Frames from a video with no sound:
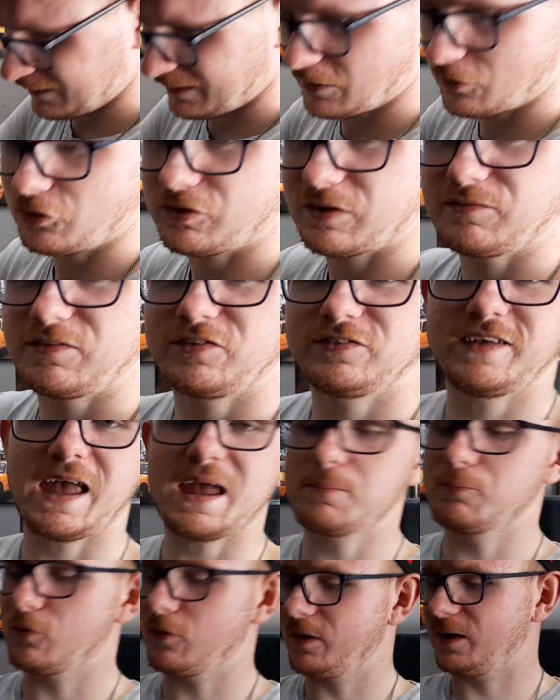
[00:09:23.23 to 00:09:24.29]
Then I also have this
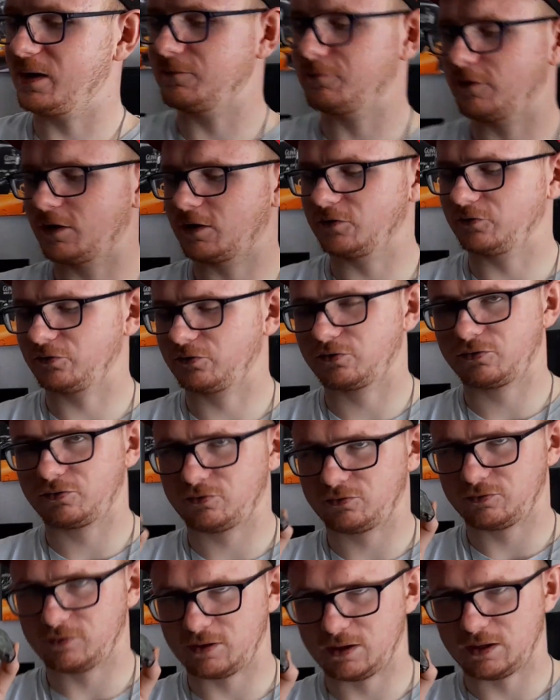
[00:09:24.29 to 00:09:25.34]
Game Boy Advance.